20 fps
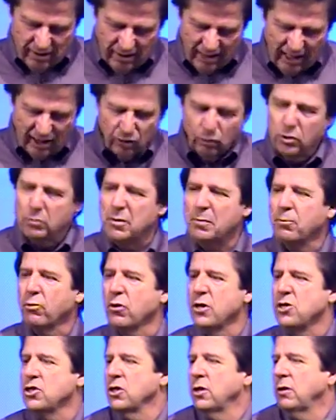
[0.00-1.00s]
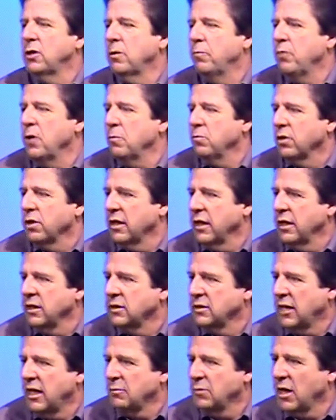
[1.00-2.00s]
I don't want to be preaching to people things
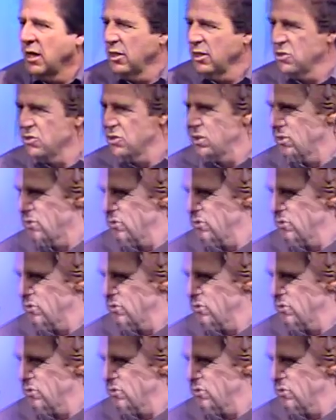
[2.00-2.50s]
that I'm not listening